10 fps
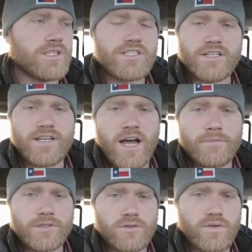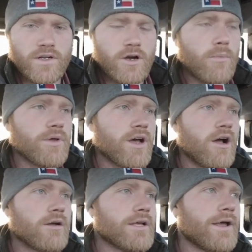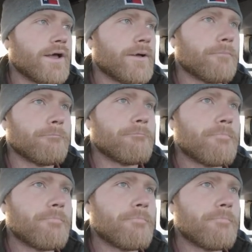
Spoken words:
adapt and overcome that.